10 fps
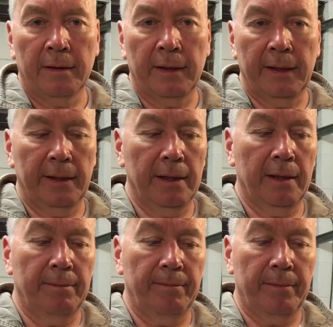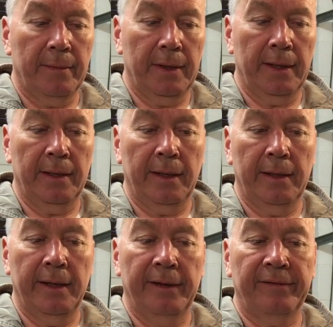
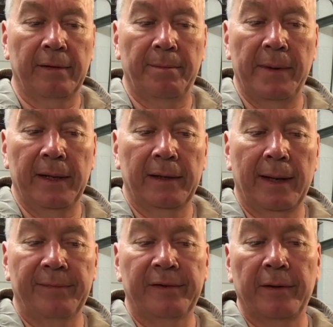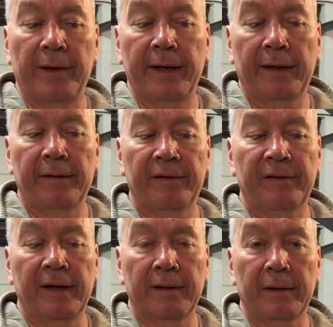it needs to build up so that it can
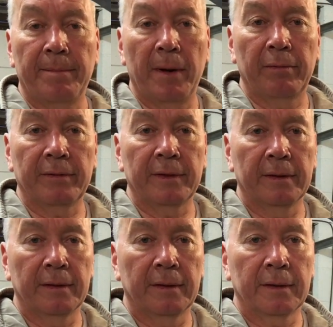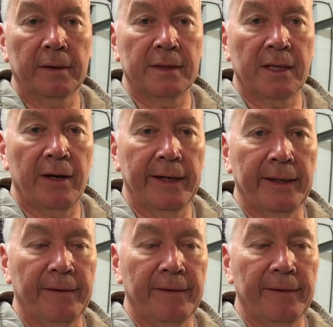sit, the bolt can tighten it